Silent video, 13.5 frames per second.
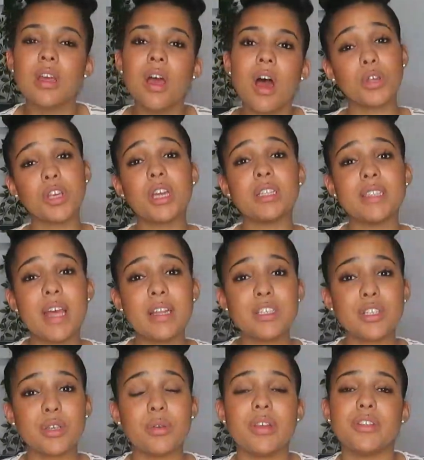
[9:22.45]
What you can then
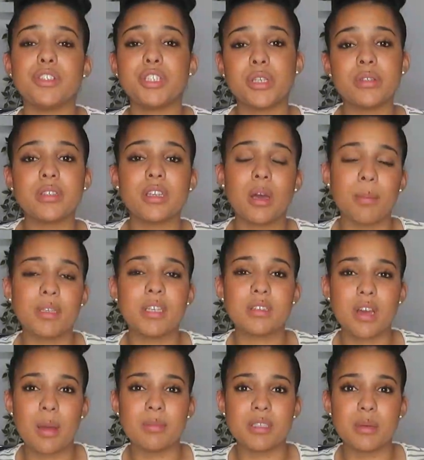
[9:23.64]
do is choose a number to
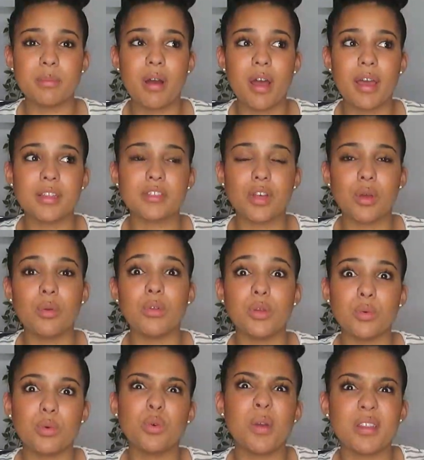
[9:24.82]
times it by, so
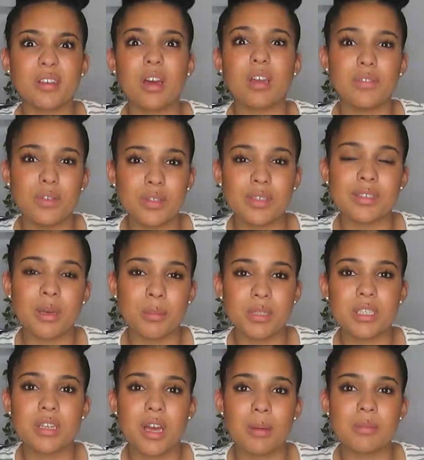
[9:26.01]
you'll always kind of use this number
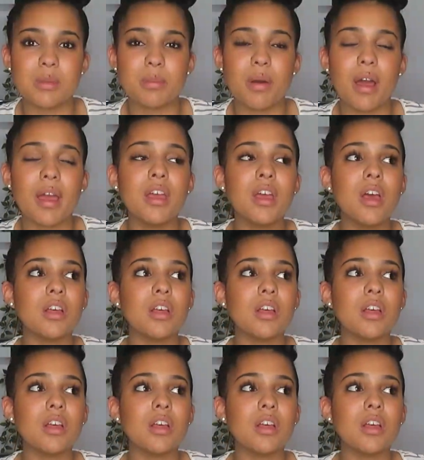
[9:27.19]
to times it by.